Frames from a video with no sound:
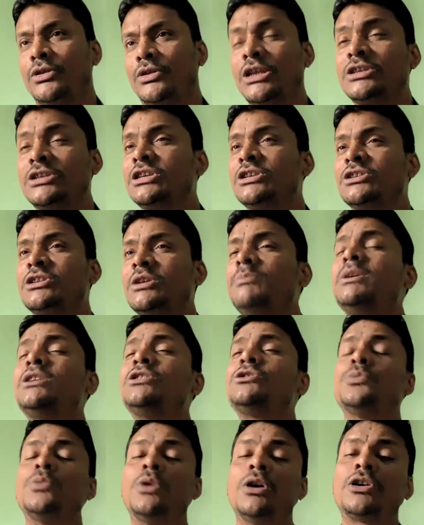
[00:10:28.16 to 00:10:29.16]
The system
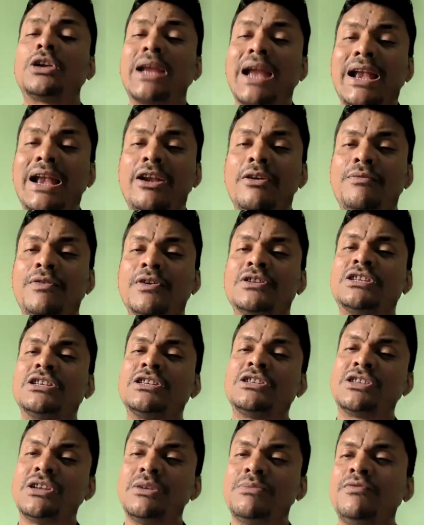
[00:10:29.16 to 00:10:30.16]
is what kind of a
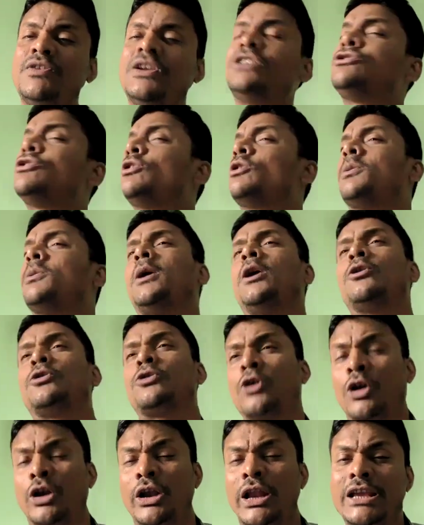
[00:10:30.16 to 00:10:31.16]
system? We talk about
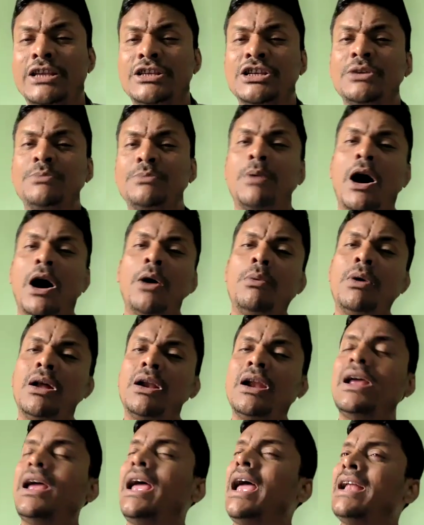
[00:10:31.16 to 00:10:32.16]
colonizing power,
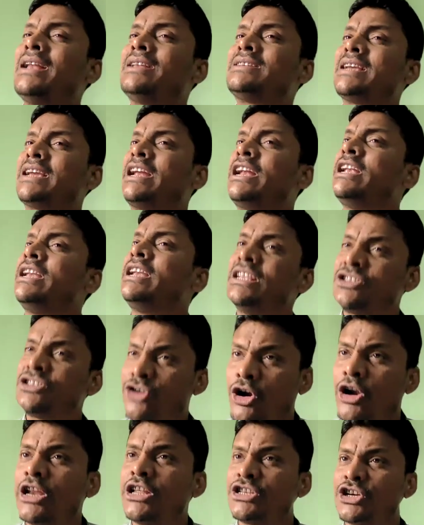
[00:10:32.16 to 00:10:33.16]
and secondly, it's
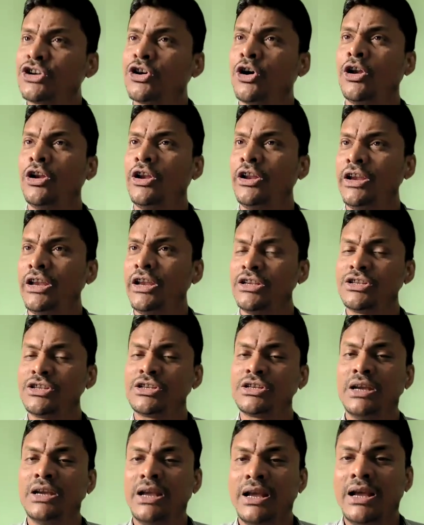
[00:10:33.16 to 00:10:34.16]
called the
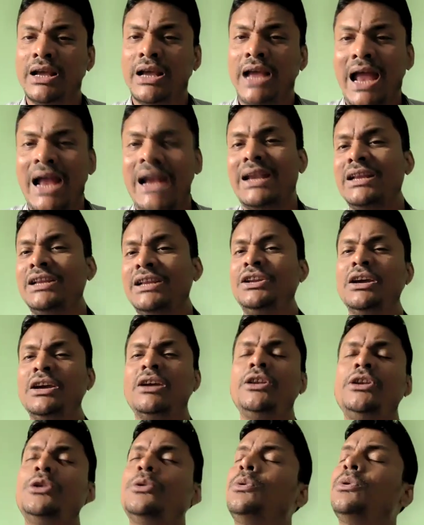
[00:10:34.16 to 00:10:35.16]
colonies. And here
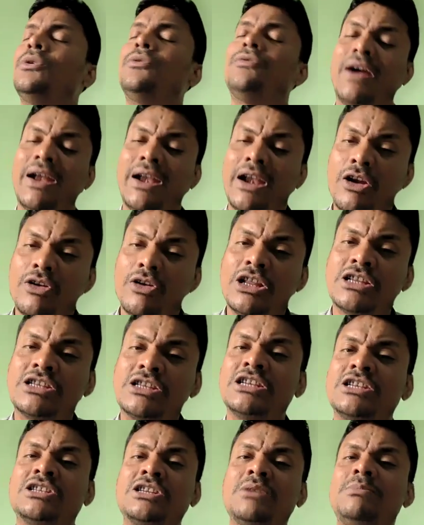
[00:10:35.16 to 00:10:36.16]
you would find out the
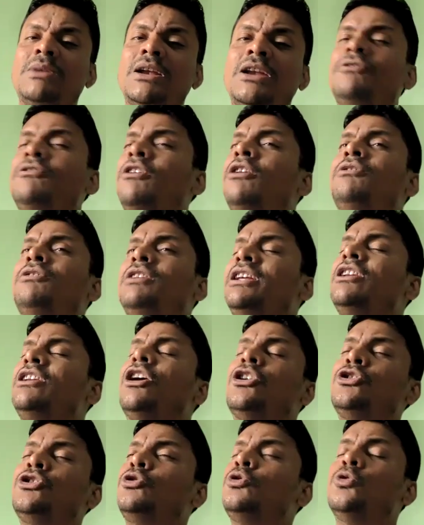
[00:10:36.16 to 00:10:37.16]
system involved in
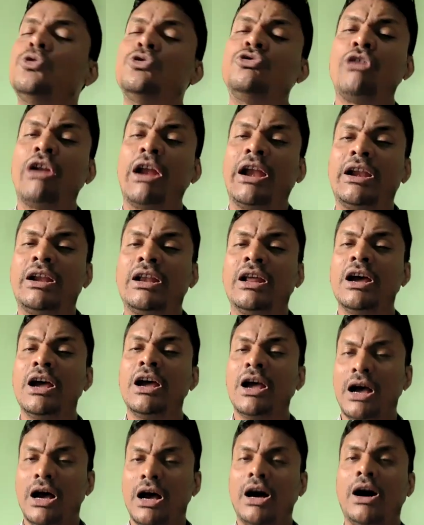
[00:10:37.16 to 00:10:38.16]
a two-trade
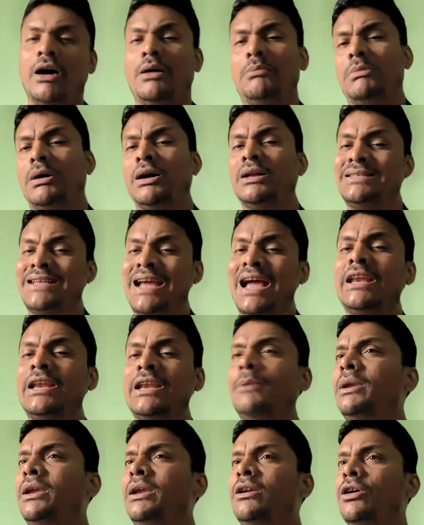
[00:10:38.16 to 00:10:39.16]

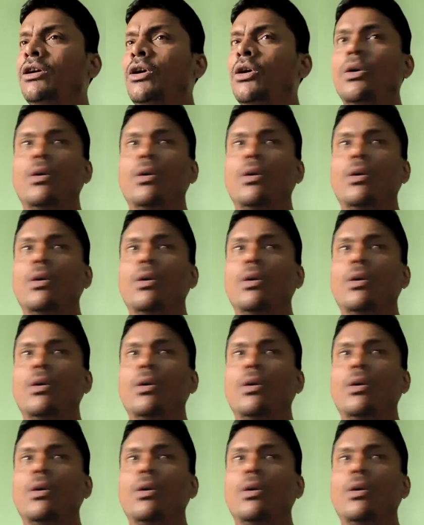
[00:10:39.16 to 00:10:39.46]
dynamic.